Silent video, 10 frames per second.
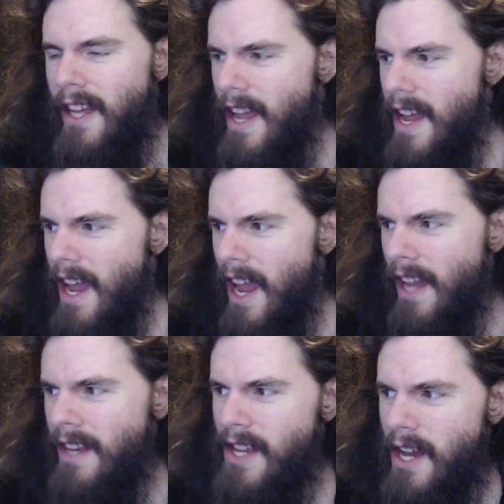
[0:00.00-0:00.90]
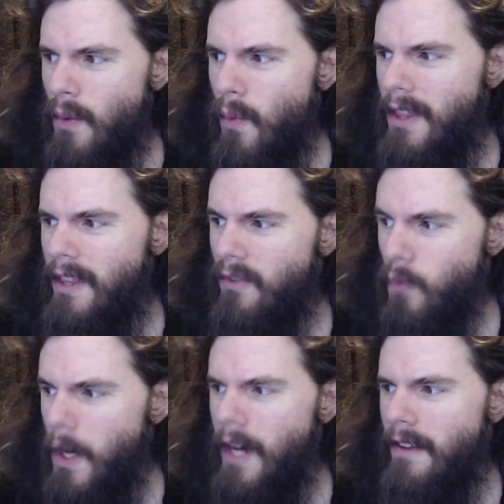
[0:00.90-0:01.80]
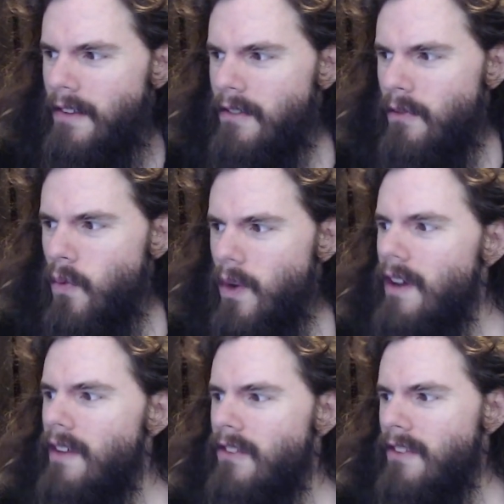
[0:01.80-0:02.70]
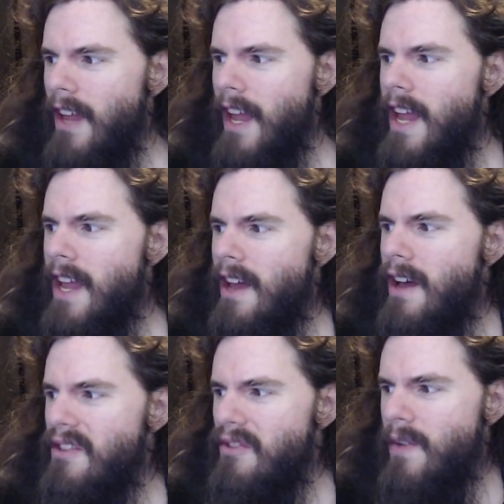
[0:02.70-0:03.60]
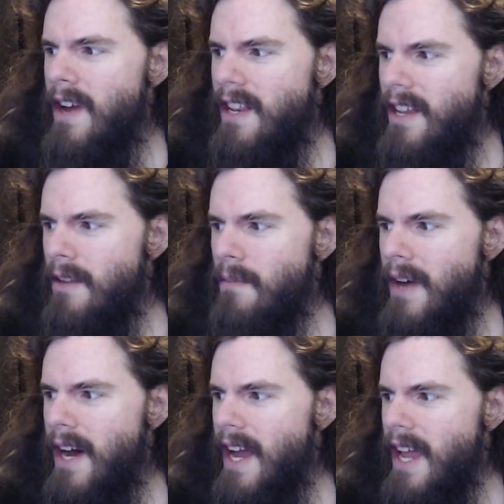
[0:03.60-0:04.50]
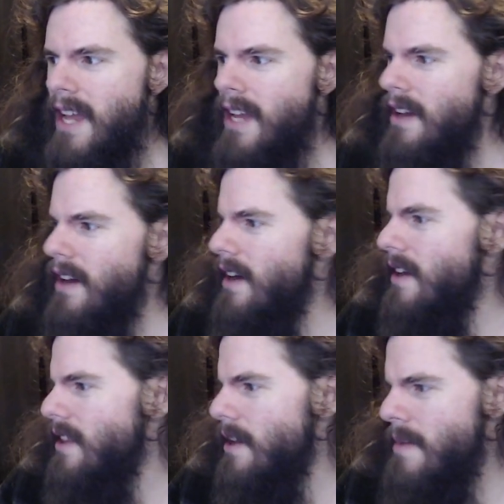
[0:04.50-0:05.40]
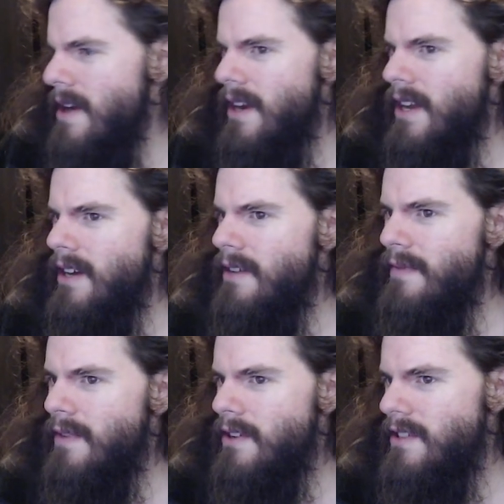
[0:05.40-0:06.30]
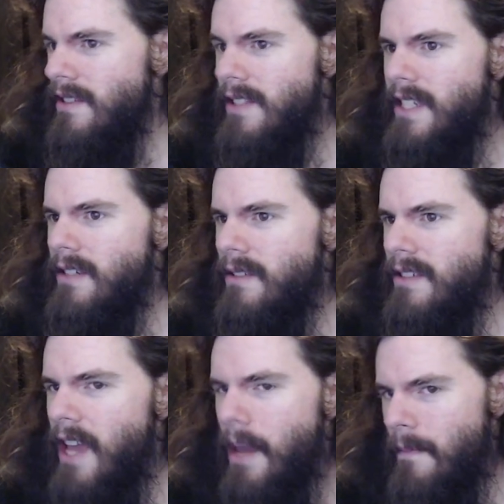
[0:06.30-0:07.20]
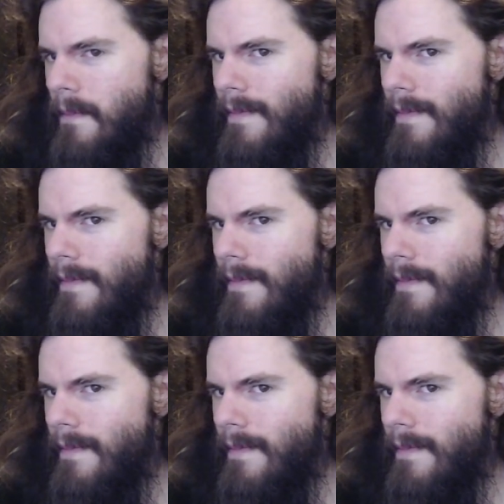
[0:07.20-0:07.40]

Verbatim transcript: And uh, what this was was a uh, thread done by uh, the America First legal team.